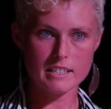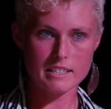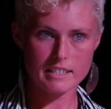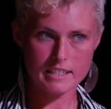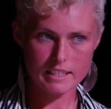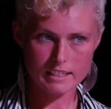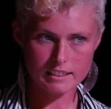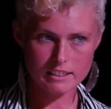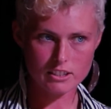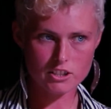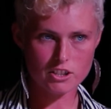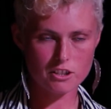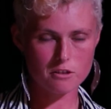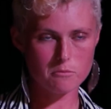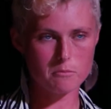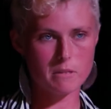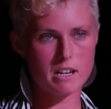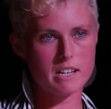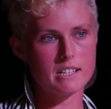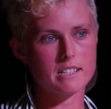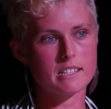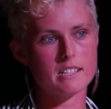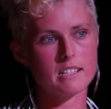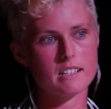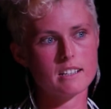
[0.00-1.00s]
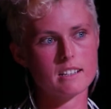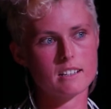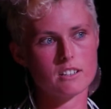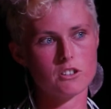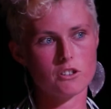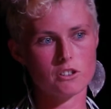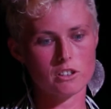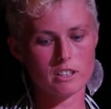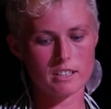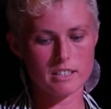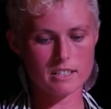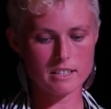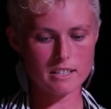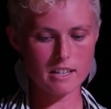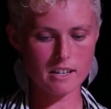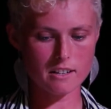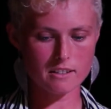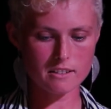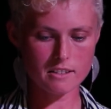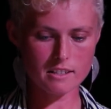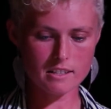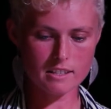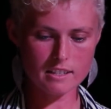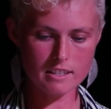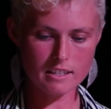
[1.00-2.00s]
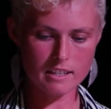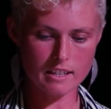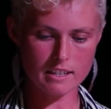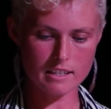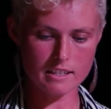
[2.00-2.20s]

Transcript: Delegitimising nuclear deterrence